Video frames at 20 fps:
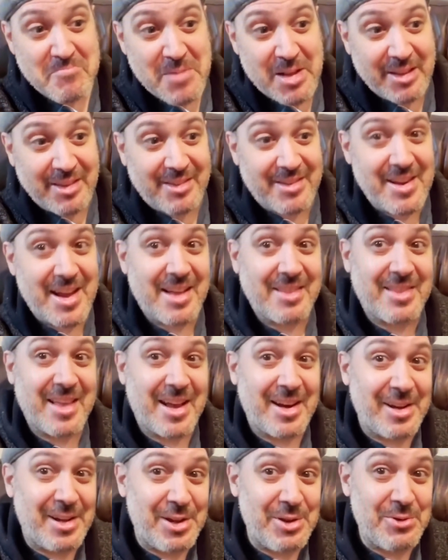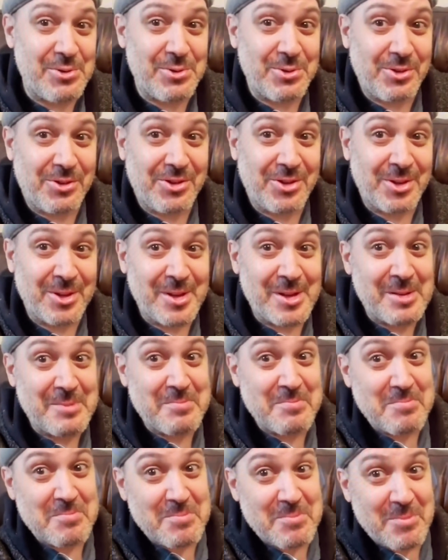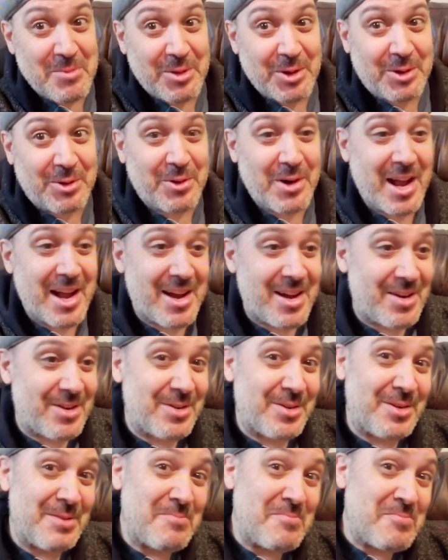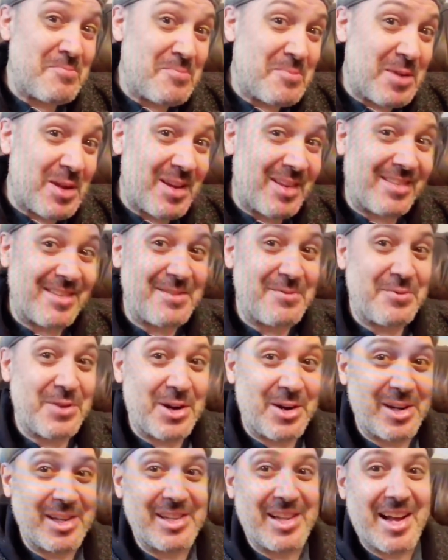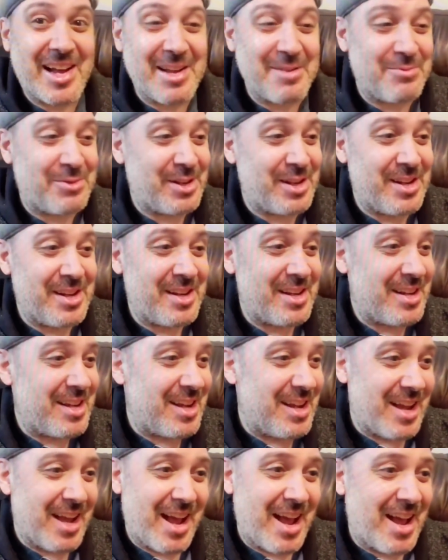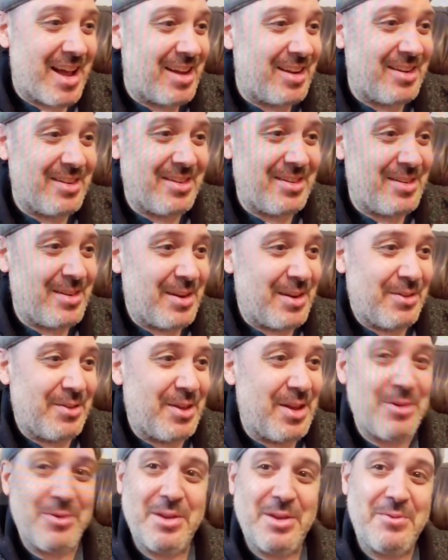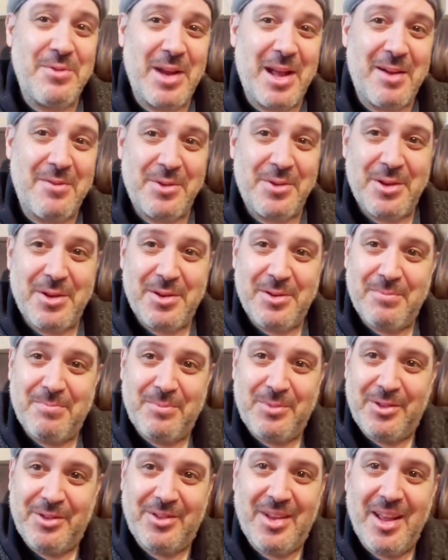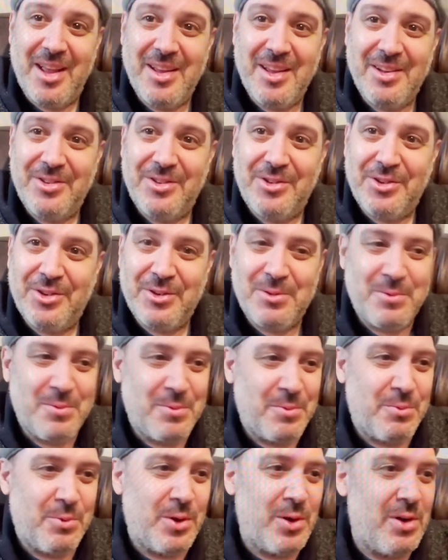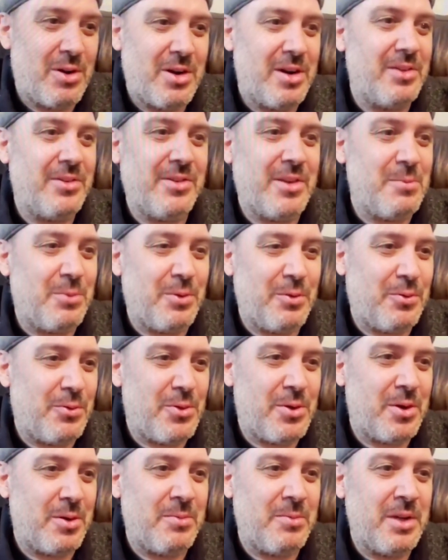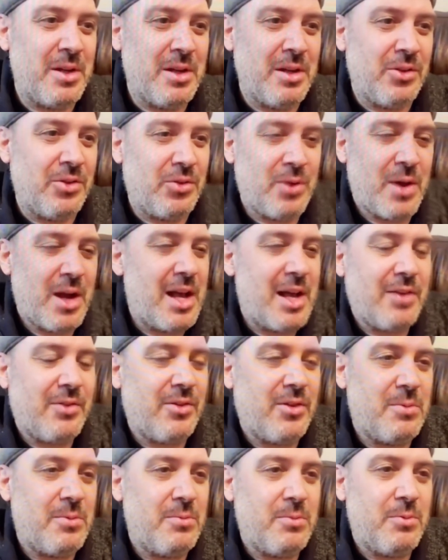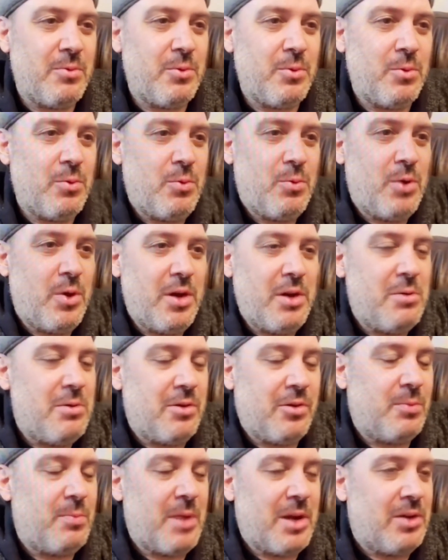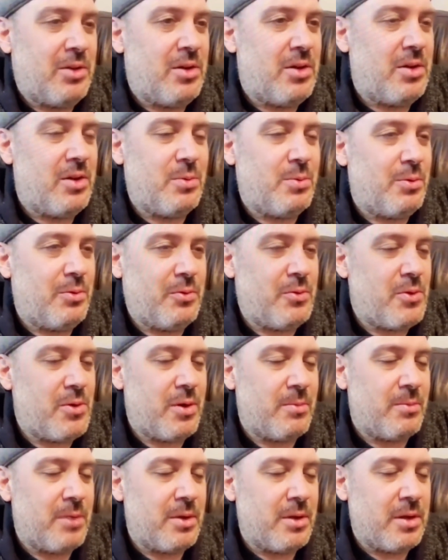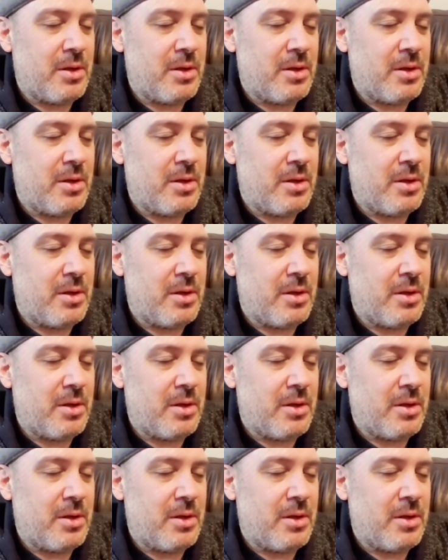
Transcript: It's not that huge. The crowd isn't very lively, and they don't even have a stage where an artist can perform. So I asked them, where do you expect Terra to perform?